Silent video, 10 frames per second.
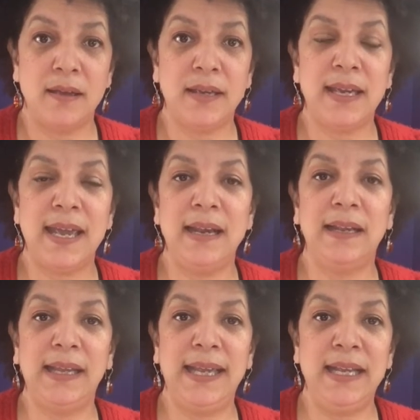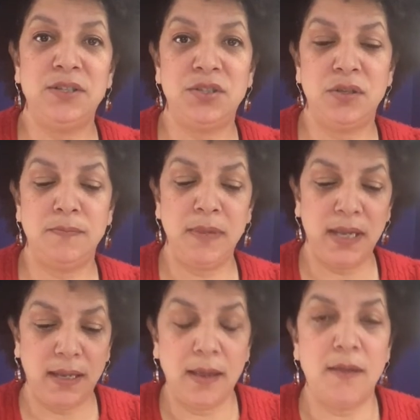can lead to
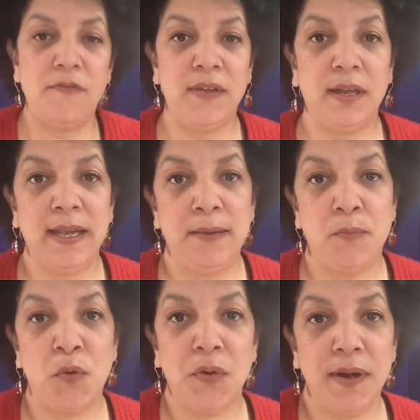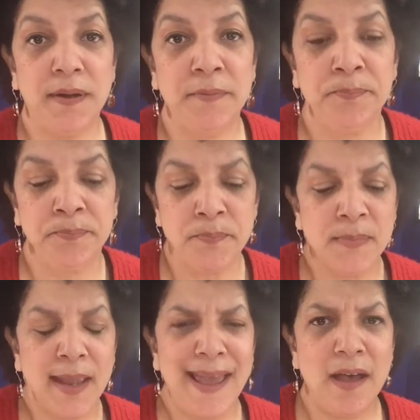me feeling more
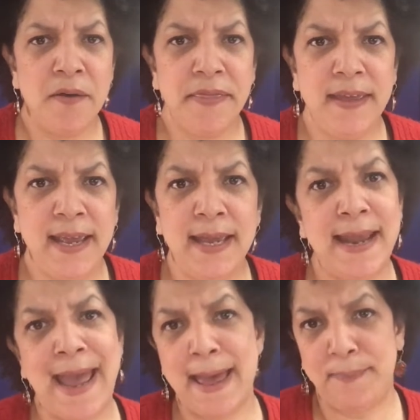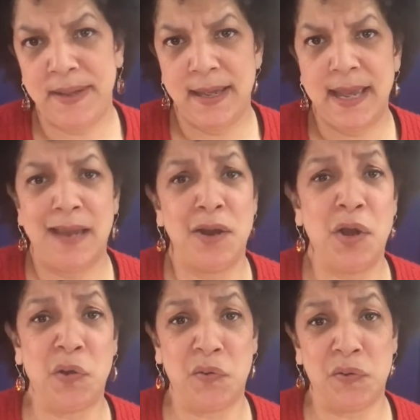healthy and happy and
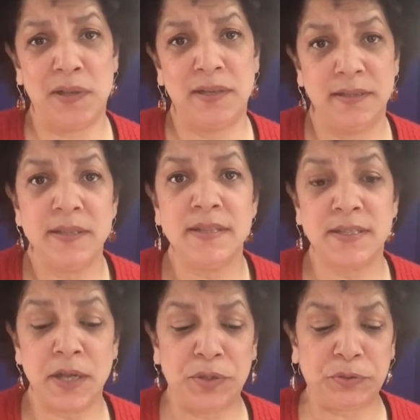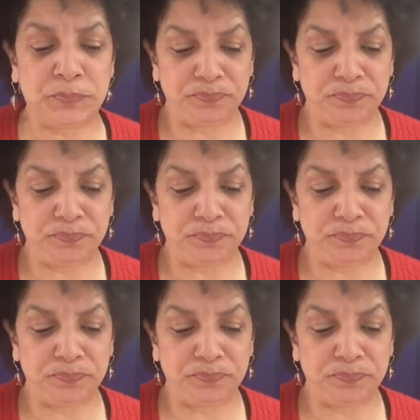whole. So